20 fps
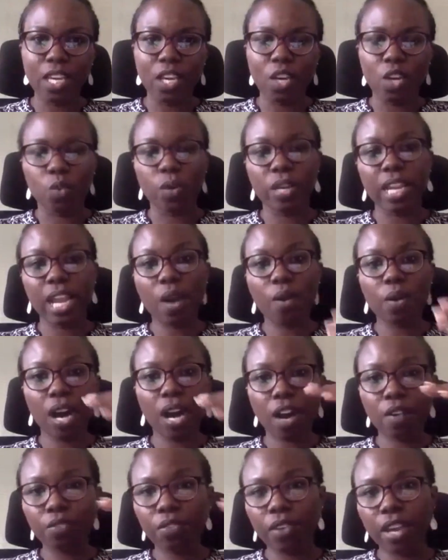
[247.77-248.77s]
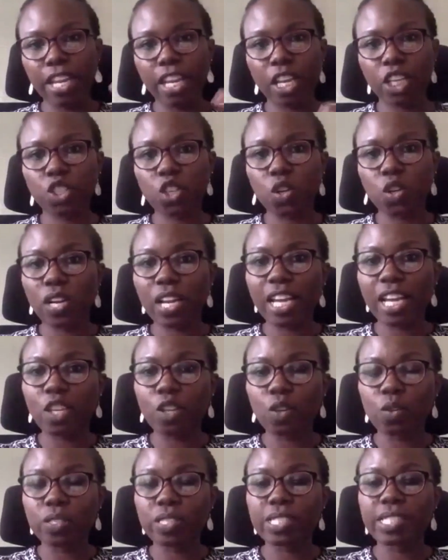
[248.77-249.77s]
We now have a national land
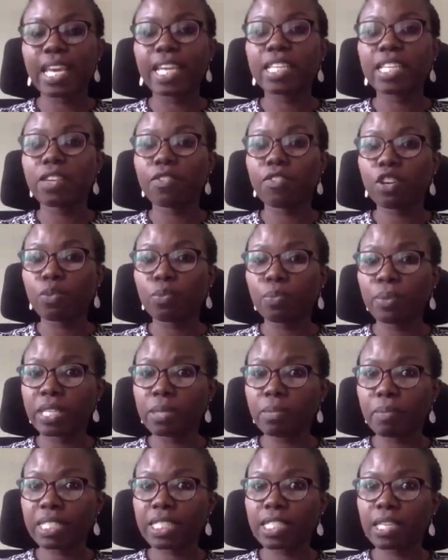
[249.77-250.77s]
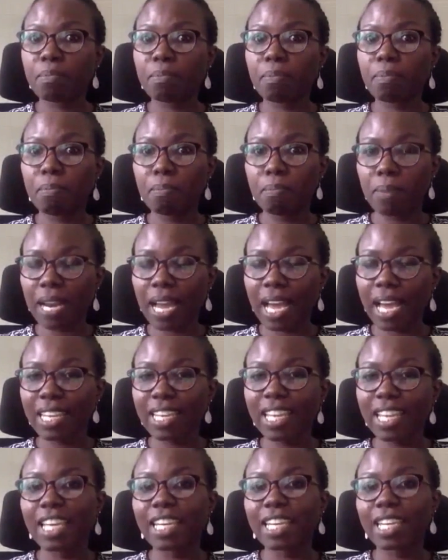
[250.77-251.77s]
use and development master plan
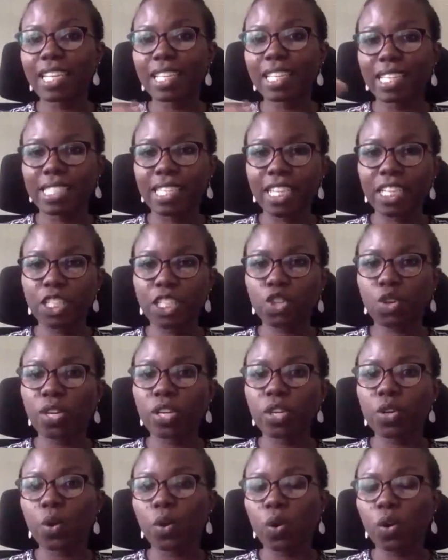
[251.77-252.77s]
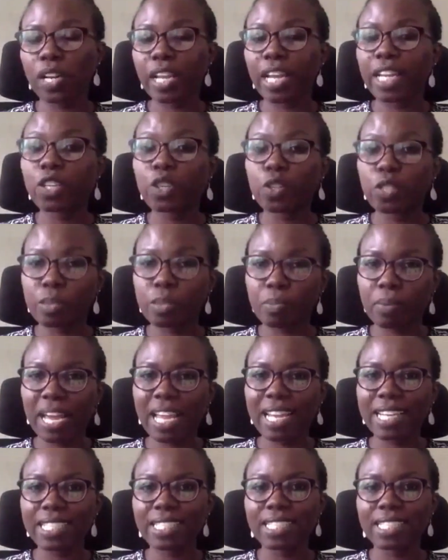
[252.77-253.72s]
and the sectorial land use plan,